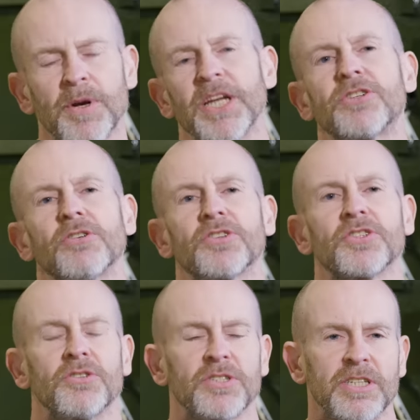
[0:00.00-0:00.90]
British also
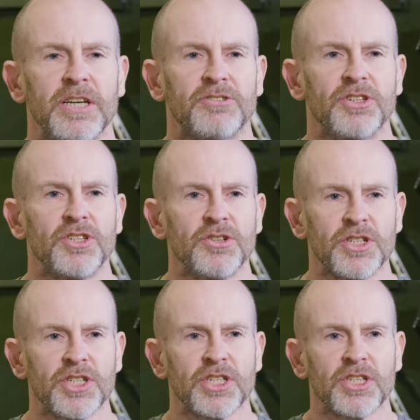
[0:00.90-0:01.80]
sought to
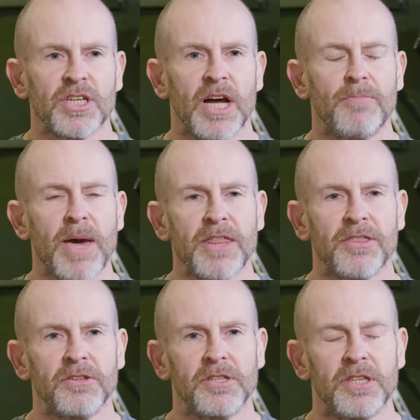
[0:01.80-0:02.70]
introduce a
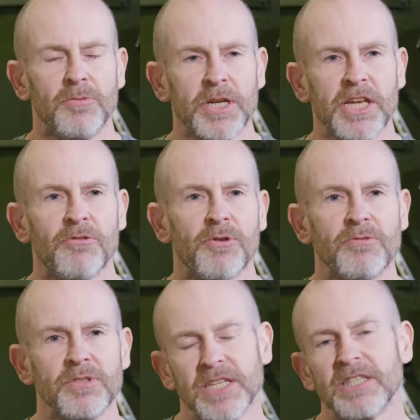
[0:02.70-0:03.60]
method that would get
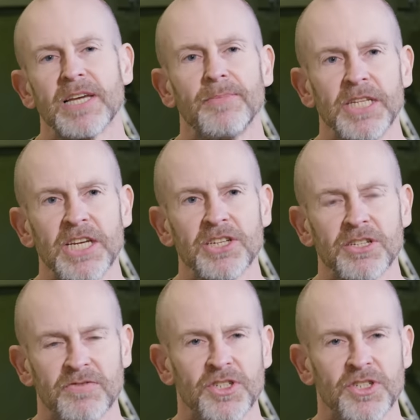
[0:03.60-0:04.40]
round the intimidation